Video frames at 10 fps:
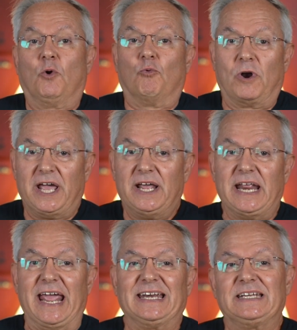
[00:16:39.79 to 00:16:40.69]
read
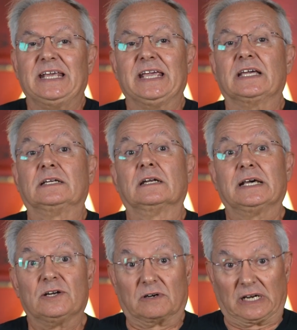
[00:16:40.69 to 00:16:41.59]
and taken
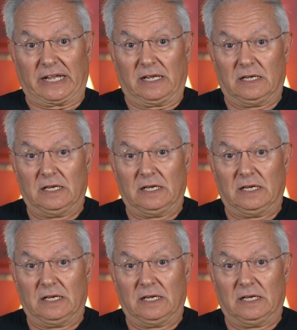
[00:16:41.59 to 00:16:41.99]
literally.